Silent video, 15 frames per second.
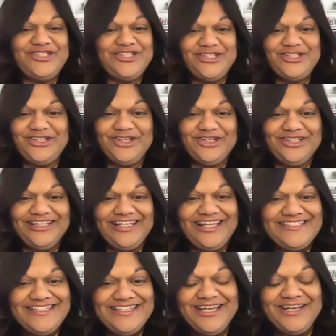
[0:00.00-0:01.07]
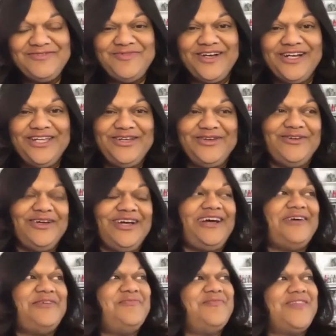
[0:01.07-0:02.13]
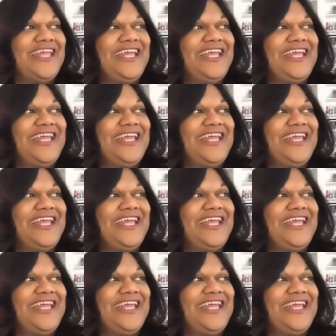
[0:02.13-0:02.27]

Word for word: not letting up, are you? Um,